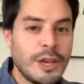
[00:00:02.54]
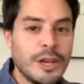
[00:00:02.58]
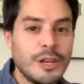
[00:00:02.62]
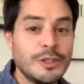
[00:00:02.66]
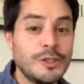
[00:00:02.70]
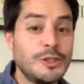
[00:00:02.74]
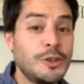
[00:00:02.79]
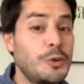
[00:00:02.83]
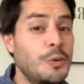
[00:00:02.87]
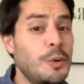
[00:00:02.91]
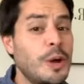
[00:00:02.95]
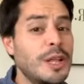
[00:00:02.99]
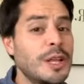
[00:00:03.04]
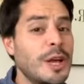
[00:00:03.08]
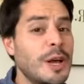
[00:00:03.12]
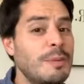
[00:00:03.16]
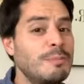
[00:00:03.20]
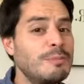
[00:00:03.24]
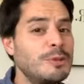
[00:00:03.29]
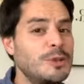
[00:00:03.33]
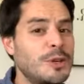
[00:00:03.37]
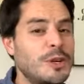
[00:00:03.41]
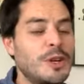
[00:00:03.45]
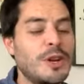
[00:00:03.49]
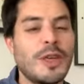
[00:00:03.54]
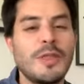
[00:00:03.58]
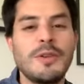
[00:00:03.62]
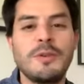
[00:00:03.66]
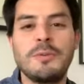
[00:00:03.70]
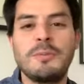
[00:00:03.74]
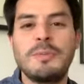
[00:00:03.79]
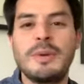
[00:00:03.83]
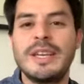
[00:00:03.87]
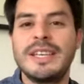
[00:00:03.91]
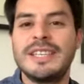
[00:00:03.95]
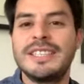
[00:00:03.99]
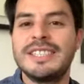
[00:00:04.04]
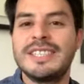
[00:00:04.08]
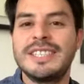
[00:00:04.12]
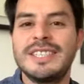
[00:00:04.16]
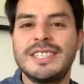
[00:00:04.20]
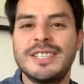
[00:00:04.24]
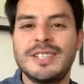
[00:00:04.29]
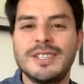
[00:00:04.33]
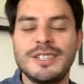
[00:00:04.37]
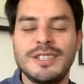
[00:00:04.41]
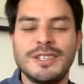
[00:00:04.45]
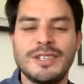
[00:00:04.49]
So welcome to another
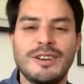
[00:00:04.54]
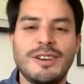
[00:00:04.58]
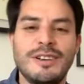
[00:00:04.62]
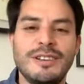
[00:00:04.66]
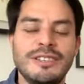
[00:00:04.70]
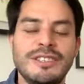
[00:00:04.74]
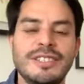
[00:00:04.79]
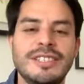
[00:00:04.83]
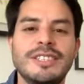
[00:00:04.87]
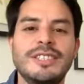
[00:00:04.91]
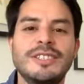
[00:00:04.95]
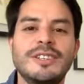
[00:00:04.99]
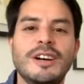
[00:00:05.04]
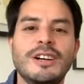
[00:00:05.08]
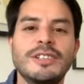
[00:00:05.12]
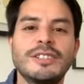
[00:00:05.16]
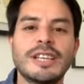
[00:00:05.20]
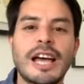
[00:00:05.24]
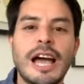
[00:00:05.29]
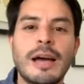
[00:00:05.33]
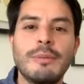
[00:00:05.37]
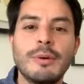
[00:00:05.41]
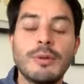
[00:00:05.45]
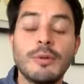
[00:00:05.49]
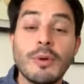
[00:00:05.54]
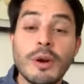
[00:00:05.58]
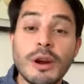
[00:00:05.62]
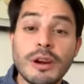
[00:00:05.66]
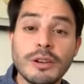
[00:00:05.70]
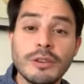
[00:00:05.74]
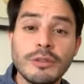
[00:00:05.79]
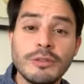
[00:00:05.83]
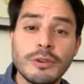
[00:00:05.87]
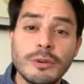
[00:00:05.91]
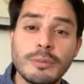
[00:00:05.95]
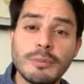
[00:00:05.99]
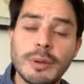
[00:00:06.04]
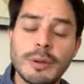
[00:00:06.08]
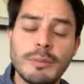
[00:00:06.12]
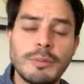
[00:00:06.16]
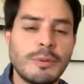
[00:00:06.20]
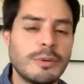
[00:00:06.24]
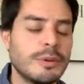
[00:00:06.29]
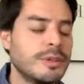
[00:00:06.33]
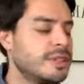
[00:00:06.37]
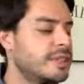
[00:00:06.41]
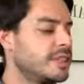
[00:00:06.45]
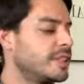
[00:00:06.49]
P&T Tea Talks. I'm Eduardo from
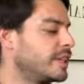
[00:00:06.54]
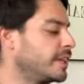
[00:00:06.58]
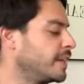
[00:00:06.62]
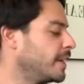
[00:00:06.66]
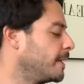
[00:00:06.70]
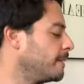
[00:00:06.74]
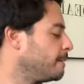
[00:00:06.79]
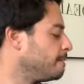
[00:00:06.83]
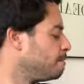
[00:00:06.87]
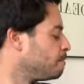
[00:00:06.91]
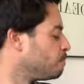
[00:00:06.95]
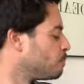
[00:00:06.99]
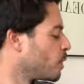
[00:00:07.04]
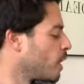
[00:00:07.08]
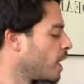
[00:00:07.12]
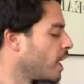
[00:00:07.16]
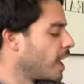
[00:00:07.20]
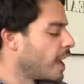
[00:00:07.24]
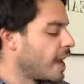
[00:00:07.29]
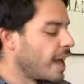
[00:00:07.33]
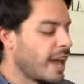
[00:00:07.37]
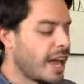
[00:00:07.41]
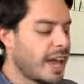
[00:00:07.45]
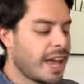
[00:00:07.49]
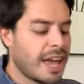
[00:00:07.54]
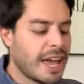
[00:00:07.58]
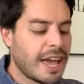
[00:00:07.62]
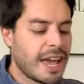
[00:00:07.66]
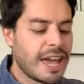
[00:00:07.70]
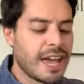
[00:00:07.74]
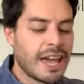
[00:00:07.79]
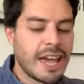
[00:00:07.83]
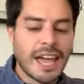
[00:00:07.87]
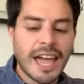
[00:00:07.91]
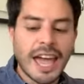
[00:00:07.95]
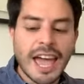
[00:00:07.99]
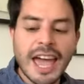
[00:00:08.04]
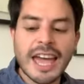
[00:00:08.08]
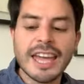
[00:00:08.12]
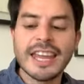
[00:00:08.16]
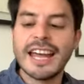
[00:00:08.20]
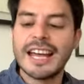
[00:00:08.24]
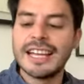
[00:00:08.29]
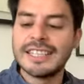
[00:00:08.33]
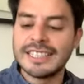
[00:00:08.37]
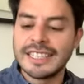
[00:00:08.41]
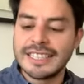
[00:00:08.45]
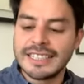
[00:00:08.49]
Paper and Tea.
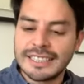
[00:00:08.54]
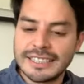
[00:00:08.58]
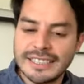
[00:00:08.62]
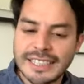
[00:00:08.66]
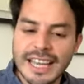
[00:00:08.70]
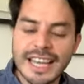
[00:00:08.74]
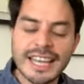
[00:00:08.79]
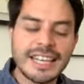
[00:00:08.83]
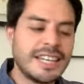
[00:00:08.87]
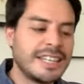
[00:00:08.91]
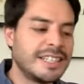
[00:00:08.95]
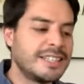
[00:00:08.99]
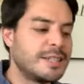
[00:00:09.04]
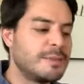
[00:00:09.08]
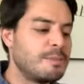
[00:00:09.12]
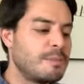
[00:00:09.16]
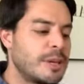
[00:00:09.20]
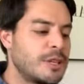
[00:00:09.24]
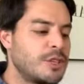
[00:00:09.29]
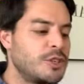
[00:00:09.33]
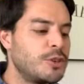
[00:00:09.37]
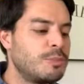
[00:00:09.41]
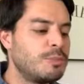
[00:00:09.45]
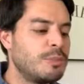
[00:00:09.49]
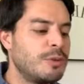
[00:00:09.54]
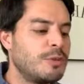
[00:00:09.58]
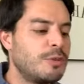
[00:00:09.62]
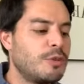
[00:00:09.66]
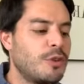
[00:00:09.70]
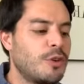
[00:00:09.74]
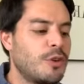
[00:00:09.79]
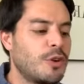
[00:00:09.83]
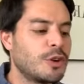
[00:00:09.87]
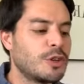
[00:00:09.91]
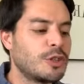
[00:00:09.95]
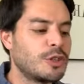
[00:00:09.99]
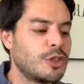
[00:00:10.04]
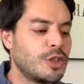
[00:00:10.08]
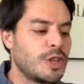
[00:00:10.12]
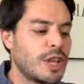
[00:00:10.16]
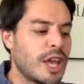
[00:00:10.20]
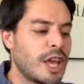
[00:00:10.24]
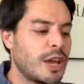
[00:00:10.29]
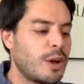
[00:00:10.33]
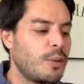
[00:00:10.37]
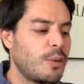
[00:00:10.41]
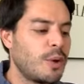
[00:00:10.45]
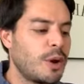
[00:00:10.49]
And as I mentioned before,
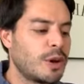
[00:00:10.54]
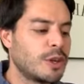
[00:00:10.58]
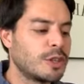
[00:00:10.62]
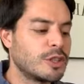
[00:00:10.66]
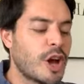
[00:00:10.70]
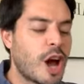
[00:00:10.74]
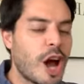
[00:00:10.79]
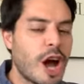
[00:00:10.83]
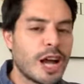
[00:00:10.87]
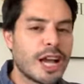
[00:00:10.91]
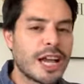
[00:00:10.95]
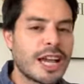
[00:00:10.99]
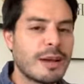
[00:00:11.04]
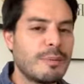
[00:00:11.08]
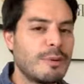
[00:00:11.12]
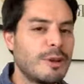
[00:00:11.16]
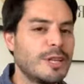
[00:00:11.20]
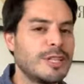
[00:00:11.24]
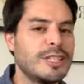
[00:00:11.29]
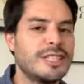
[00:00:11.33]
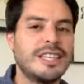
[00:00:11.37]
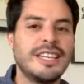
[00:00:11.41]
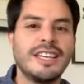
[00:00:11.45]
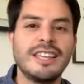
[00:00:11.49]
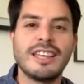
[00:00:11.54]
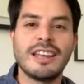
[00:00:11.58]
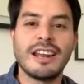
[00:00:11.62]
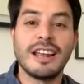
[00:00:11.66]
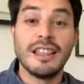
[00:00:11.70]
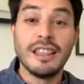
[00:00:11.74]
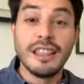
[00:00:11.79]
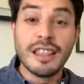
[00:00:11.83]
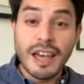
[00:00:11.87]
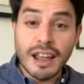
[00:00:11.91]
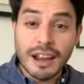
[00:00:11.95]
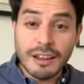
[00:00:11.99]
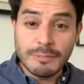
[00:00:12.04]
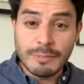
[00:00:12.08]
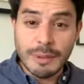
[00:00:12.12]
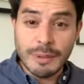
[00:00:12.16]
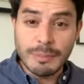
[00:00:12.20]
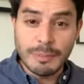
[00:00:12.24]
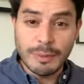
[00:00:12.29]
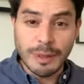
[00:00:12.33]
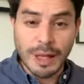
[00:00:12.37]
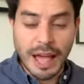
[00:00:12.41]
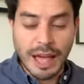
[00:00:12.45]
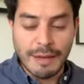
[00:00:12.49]
today we are talking about a tea that a lot of
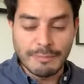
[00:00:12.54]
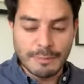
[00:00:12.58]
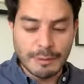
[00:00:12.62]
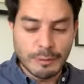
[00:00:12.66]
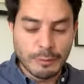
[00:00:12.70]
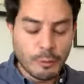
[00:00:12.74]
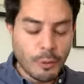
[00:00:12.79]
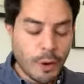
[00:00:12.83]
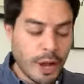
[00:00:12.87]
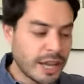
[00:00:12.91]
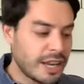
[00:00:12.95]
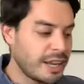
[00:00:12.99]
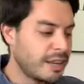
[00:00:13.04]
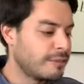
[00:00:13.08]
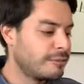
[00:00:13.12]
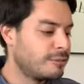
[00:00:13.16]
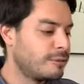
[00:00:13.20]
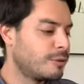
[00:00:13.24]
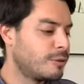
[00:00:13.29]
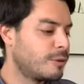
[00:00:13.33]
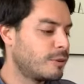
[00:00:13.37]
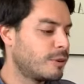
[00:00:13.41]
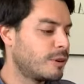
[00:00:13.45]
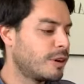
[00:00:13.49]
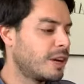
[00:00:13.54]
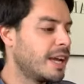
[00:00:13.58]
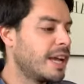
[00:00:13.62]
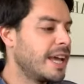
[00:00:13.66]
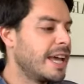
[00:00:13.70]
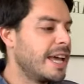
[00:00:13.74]
people have been waiting for.